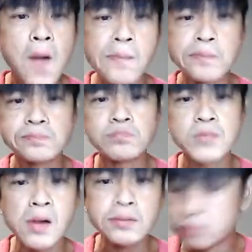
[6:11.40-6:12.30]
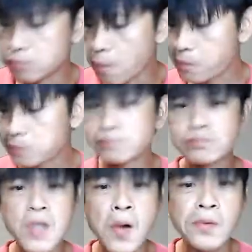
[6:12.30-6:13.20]
Hey man, if you're on this
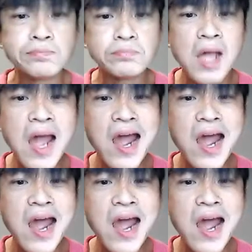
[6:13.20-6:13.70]
page, you've